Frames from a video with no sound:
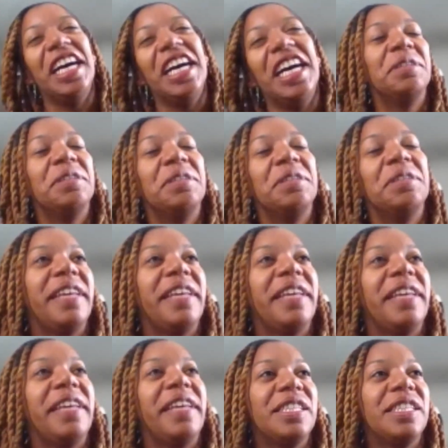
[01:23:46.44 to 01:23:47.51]
And
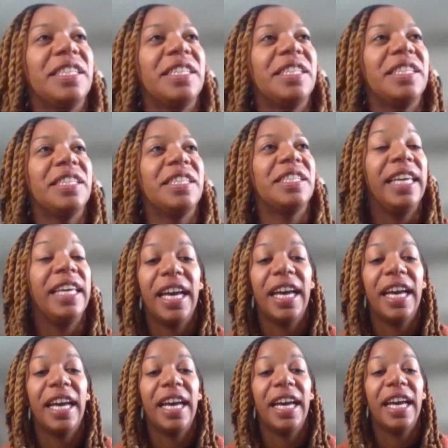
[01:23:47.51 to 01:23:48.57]
so, yeah, I
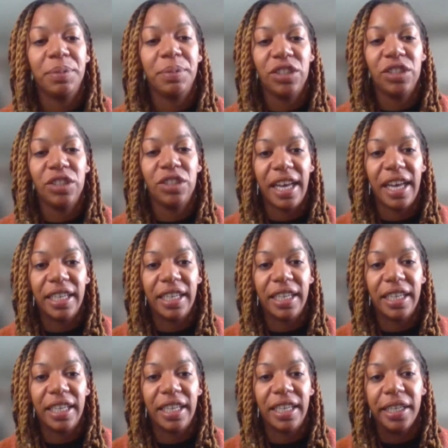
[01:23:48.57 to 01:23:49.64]
really appreciate that.
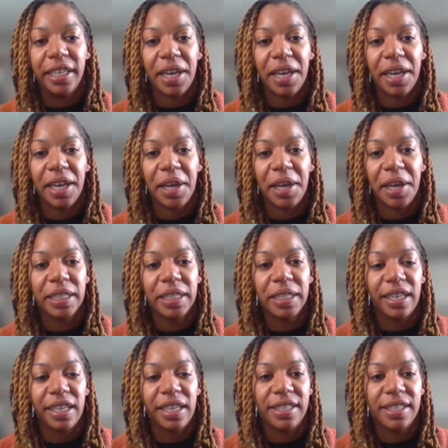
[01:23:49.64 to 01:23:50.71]
And I'm
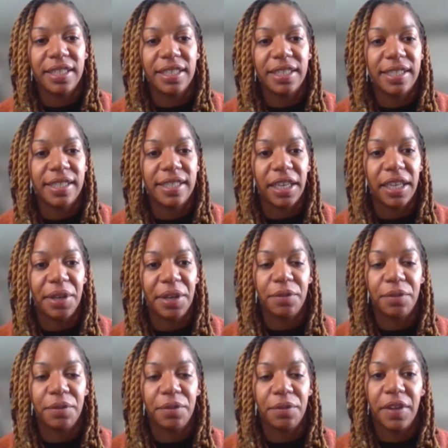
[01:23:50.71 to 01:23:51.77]
excited to see like kind
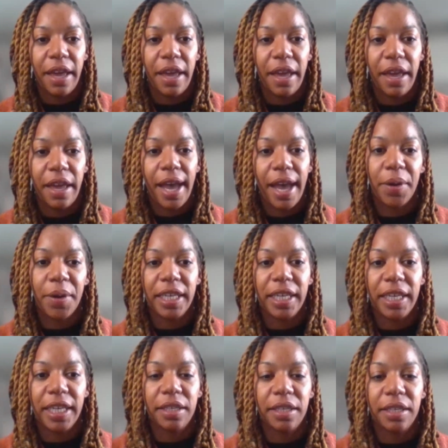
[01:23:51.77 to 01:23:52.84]
of how I
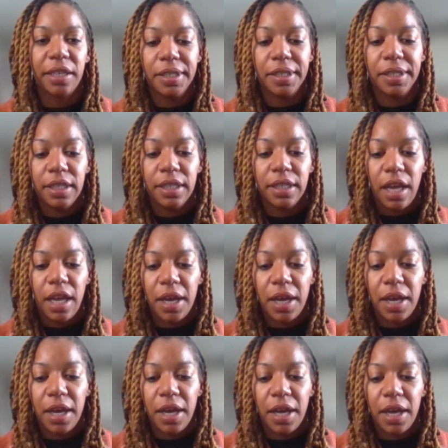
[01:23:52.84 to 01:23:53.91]
can
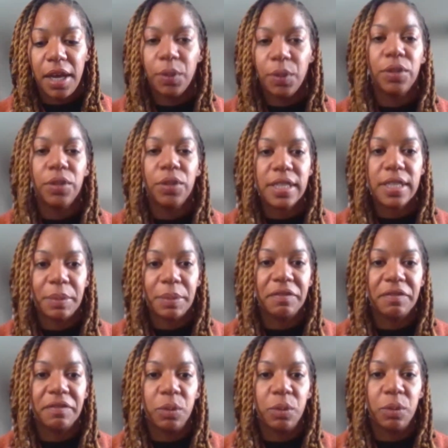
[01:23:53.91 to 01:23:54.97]
pull some of the
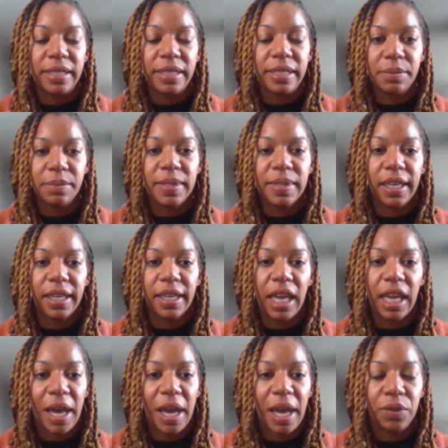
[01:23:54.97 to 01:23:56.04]
wisdoms that came
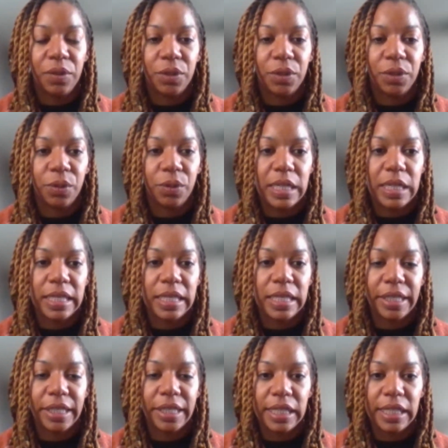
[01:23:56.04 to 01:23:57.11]
out through this
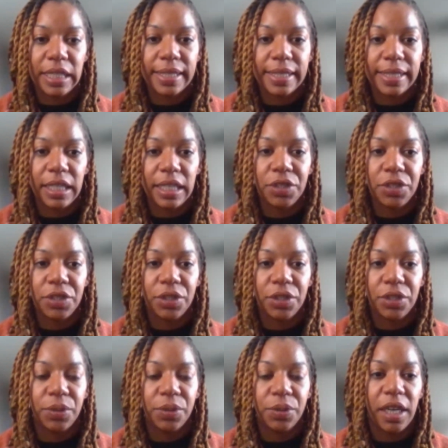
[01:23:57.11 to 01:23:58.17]
series into
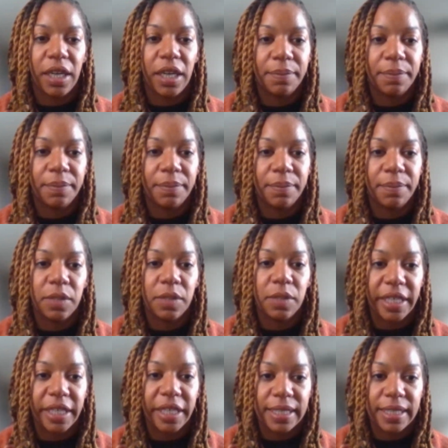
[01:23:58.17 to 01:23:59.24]
an experience
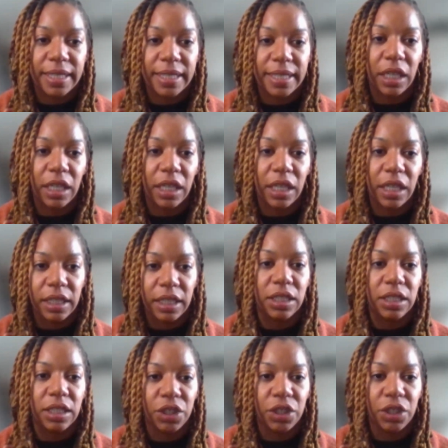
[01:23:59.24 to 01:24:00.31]
that we can
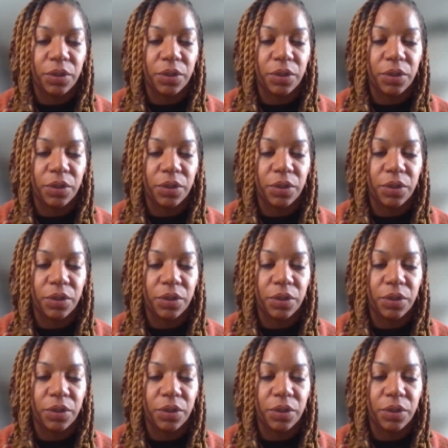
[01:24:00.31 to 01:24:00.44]
continue,